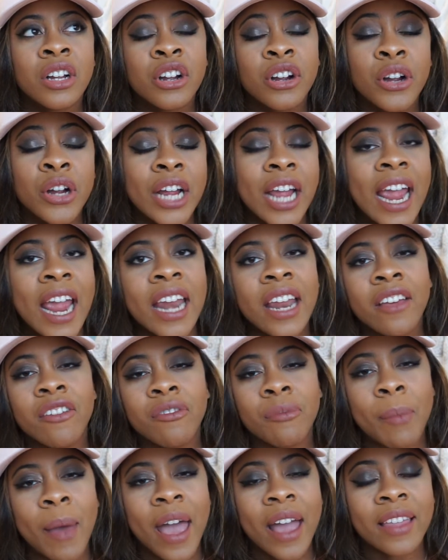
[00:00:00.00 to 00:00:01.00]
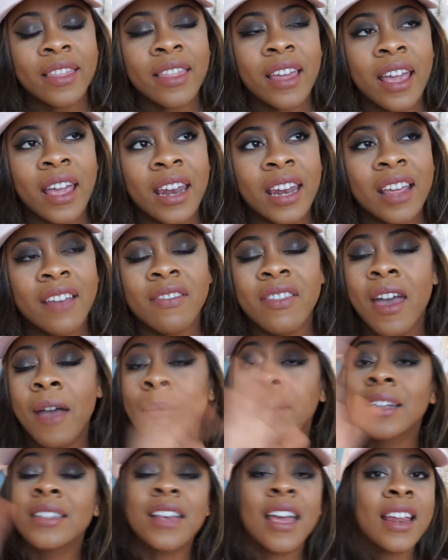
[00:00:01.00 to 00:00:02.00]
creative back then, if
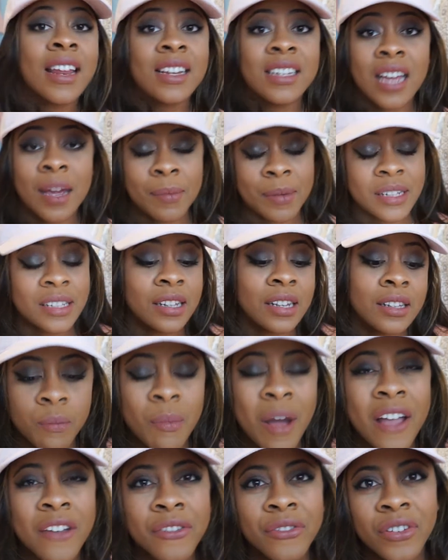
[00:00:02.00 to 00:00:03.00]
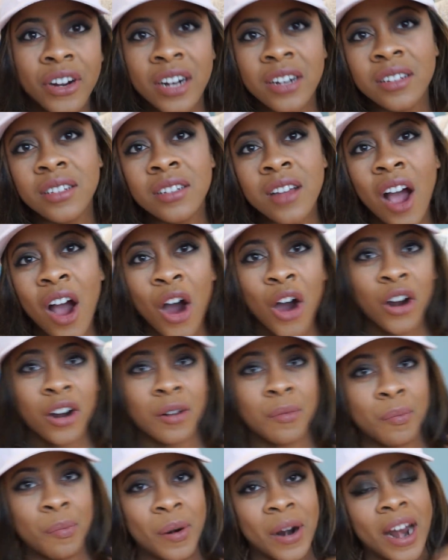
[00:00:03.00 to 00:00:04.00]
that makes any type of sense. My first
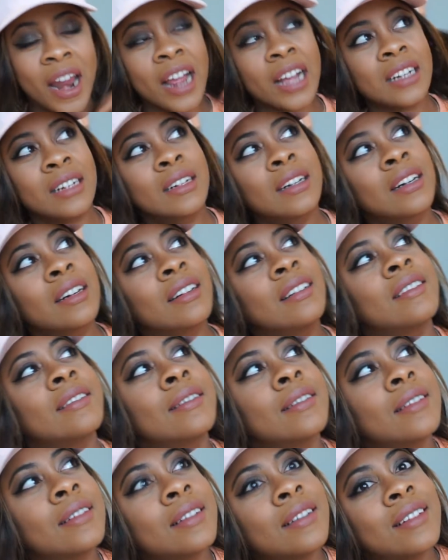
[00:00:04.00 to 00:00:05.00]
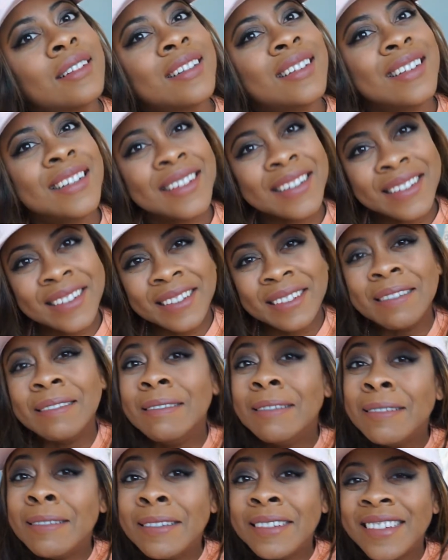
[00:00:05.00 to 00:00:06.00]
heartbreak.
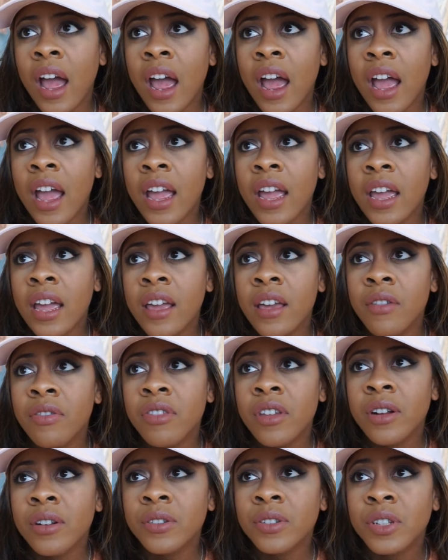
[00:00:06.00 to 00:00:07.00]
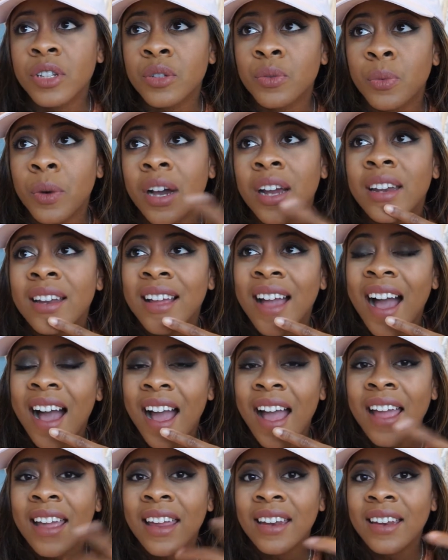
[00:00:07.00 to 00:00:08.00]
There's this one
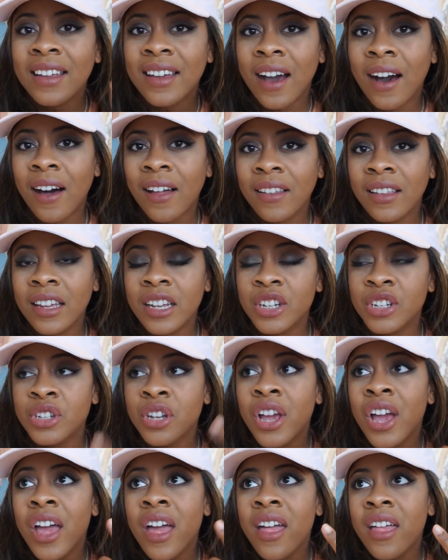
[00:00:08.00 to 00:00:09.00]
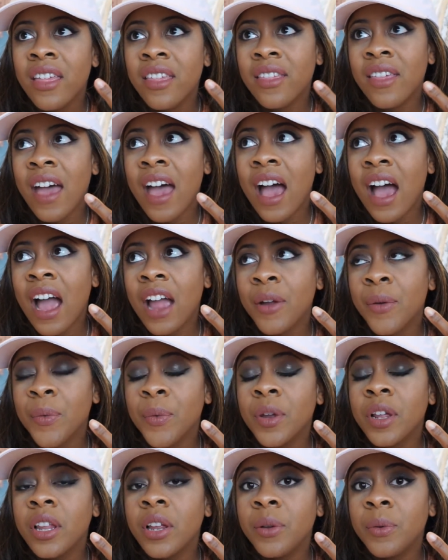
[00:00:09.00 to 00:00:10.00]
guy in college that I
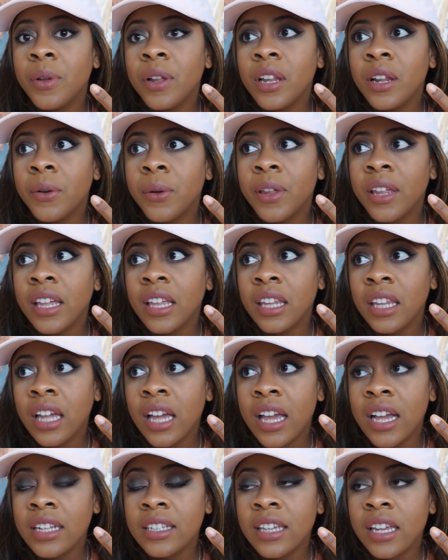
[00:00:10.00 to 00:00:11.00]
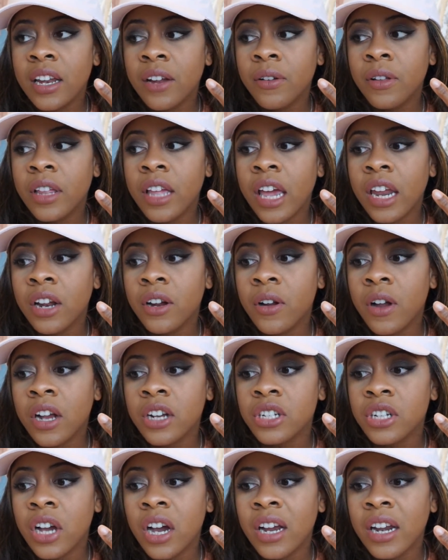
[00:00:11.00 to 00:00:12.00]
really, really, really liked and I really had a
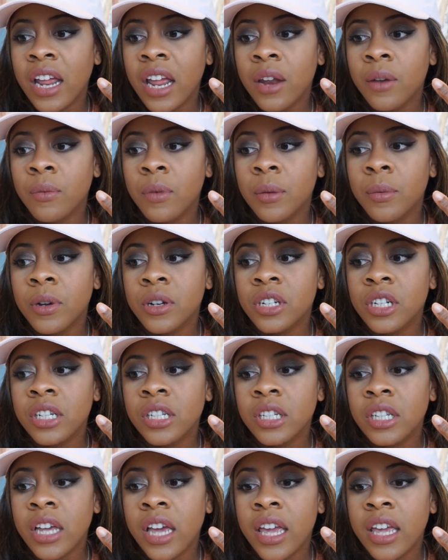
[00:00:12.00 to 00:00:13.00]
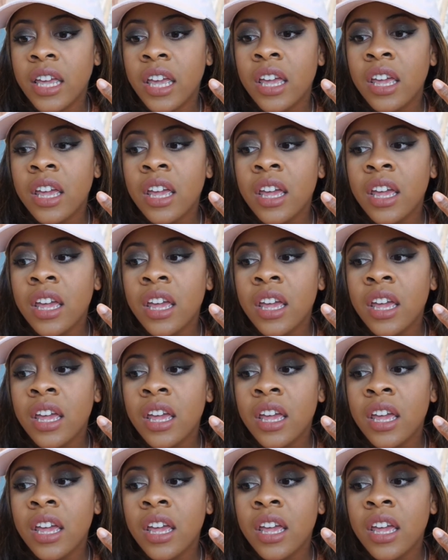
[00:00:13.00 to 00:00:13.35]
crush on, and we were just like,